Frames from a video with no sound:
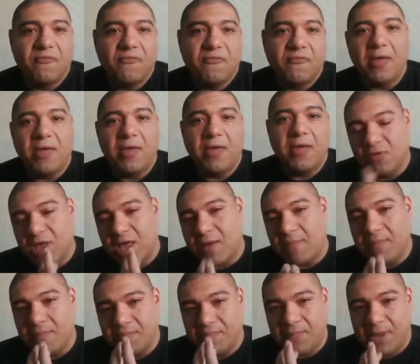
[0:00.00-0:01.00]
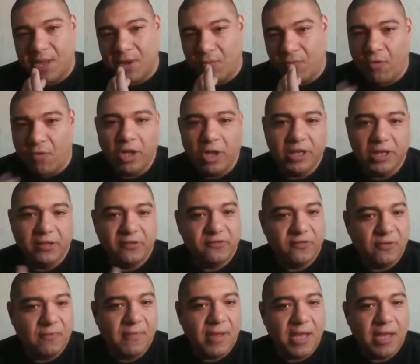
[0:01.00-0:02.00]
provide me to have my
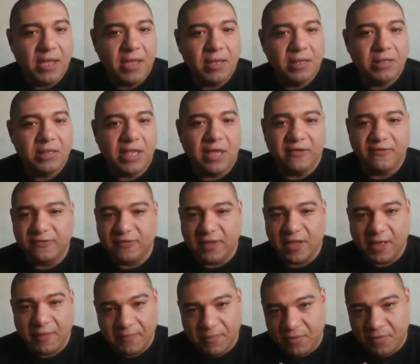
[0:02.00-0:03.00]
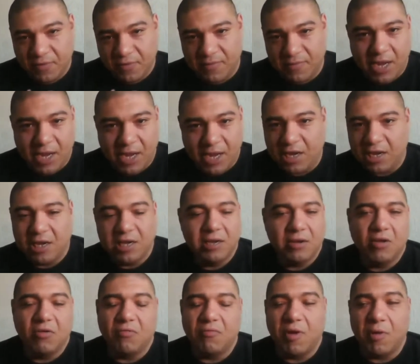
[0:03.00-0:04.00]
wallets on my desktop or my,
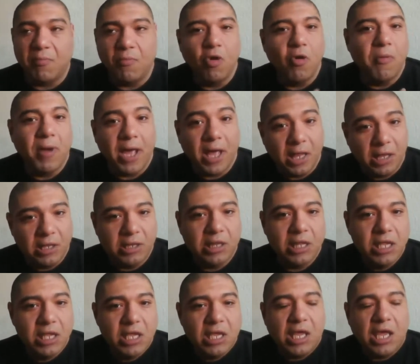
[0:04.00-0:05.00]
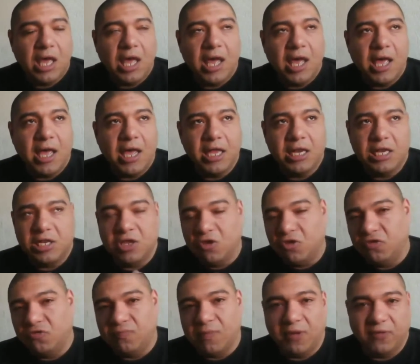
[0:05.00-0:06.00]
on my mobile, uh, and
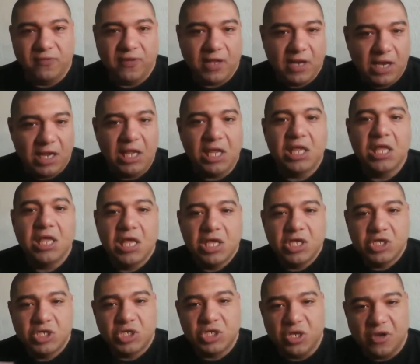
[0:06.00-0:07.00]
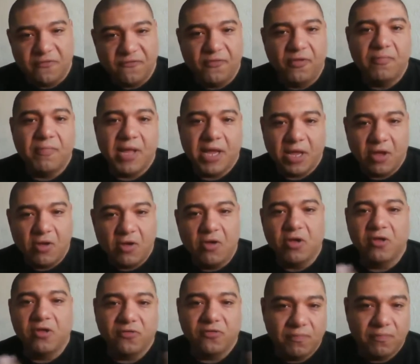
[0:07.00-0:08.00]
just basically shuffle my
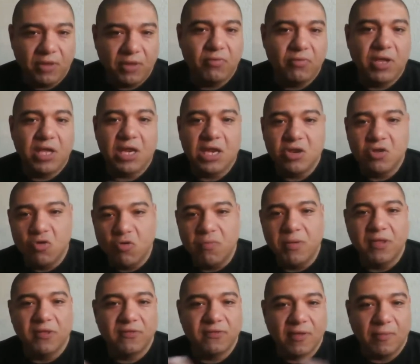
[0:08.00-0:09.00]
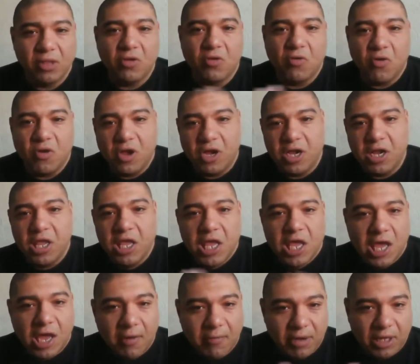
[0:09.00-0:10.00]
coins between Nubits and Bitcoin
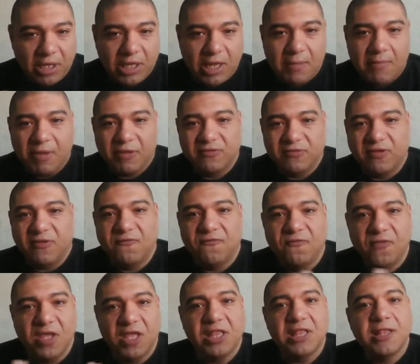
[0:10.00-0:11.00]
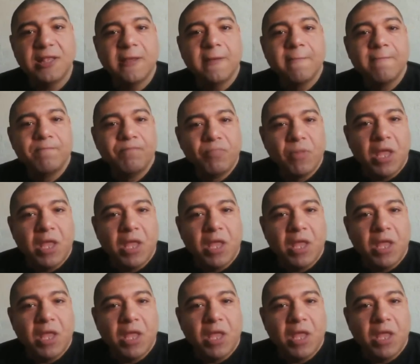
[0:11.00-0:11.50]
every time I see fit.